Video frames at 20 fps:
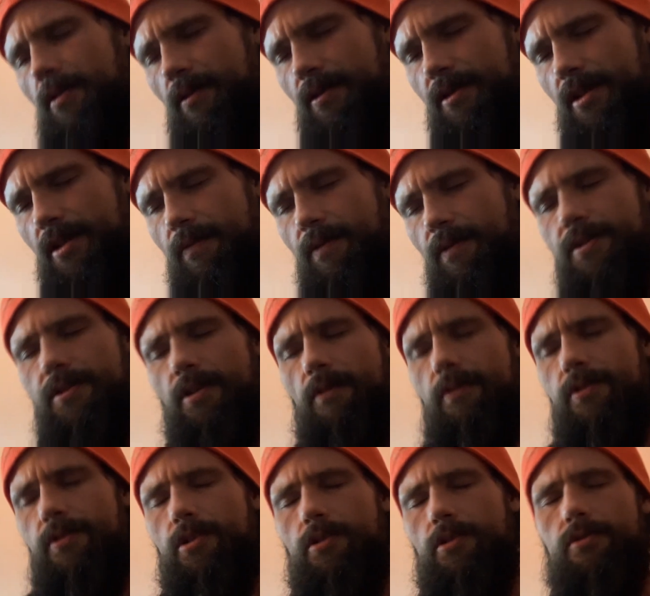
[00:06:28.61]
know saving
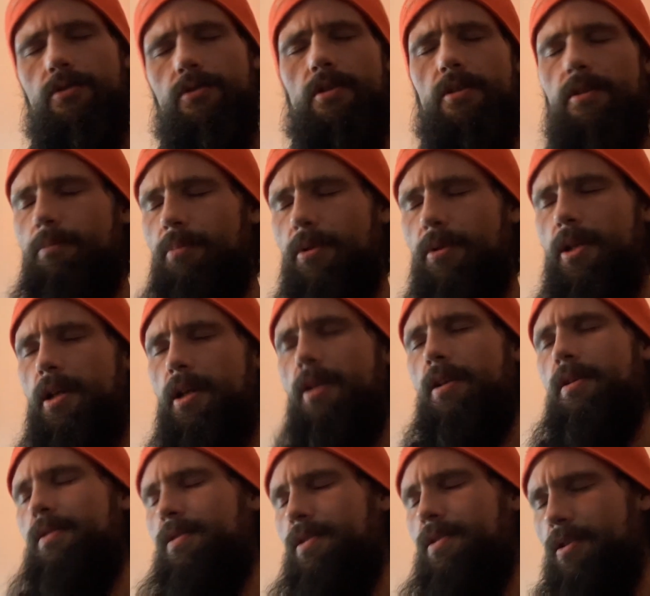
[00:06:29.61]
starving children and the
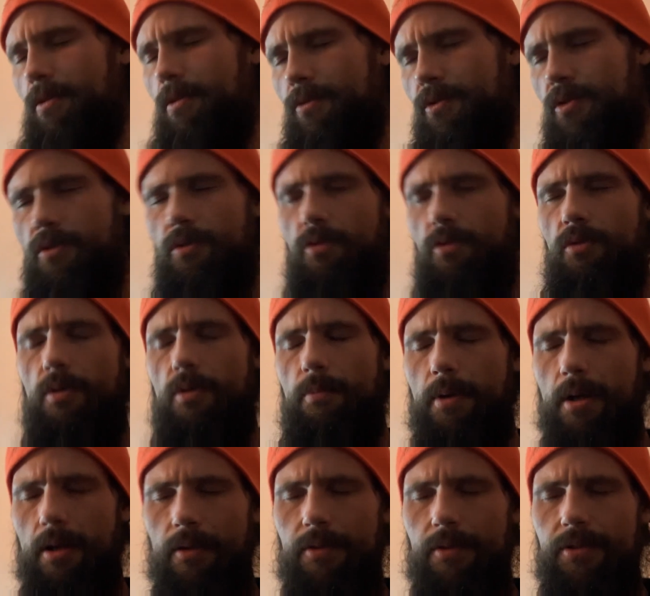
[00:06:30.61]
planet and co2 the
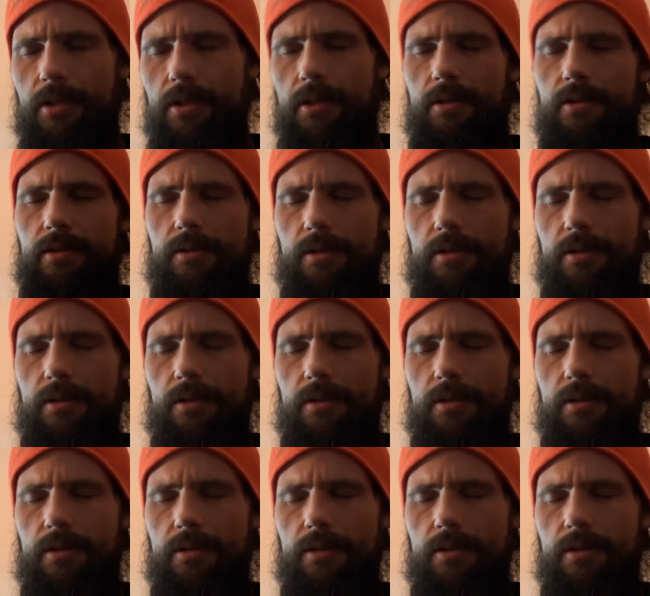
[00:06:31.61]
politics